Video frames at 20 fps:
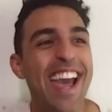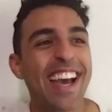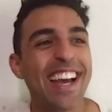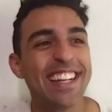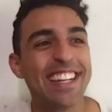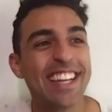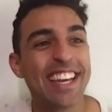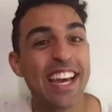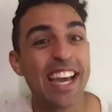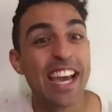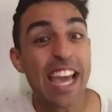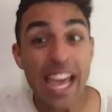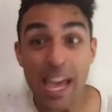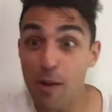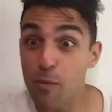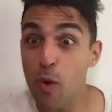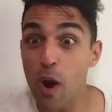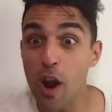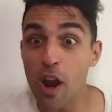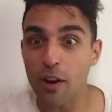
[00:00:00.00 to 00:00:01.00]
And it
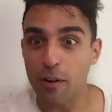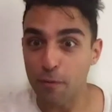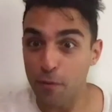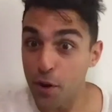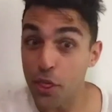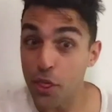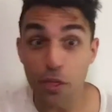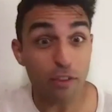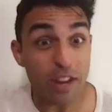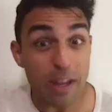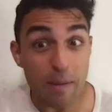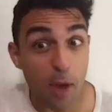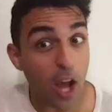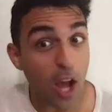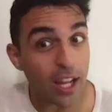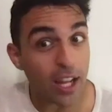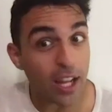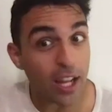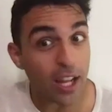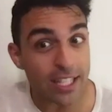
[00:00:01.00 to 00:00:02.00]
worked for 3
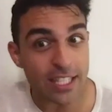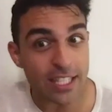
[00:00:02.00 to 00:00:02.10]
months.